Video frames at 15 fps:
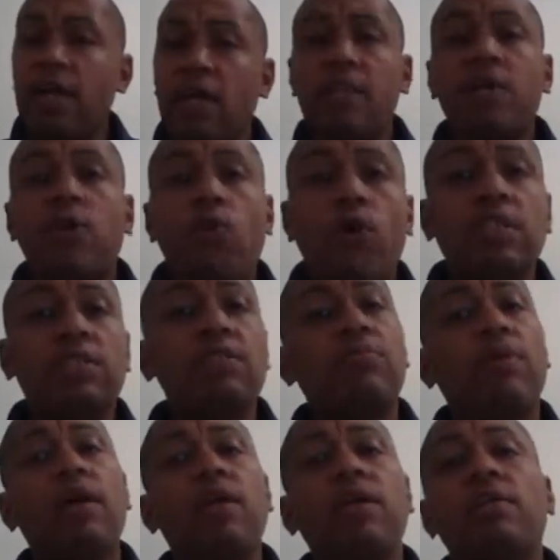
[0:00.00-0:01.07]
any questions
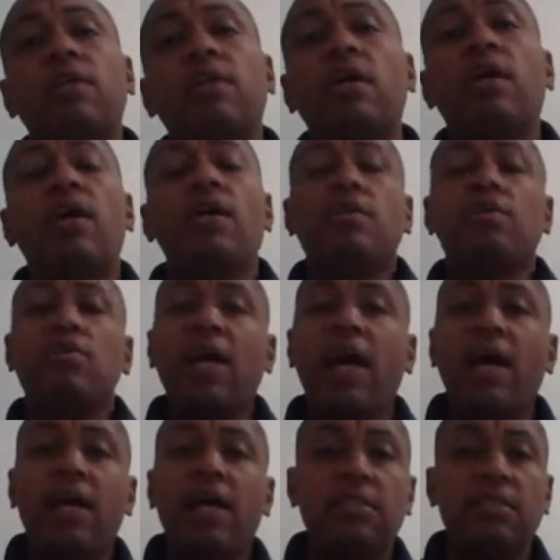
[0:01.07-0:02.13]
about anything, do
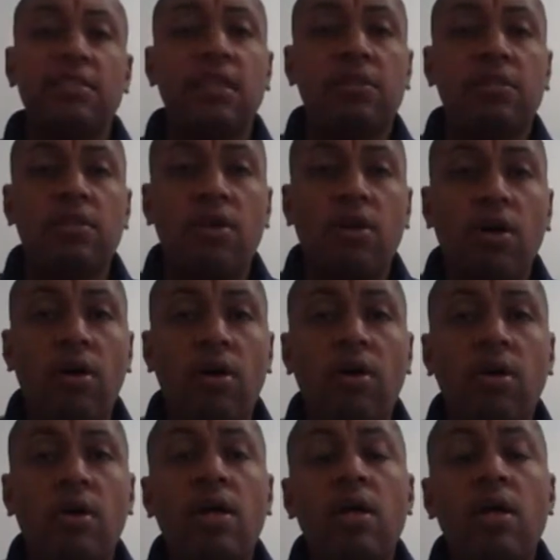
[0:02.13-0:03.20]
not hesitate to
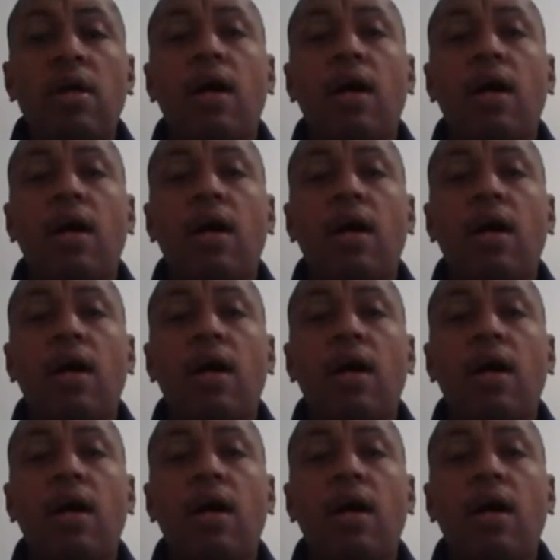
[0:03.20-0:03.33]
call.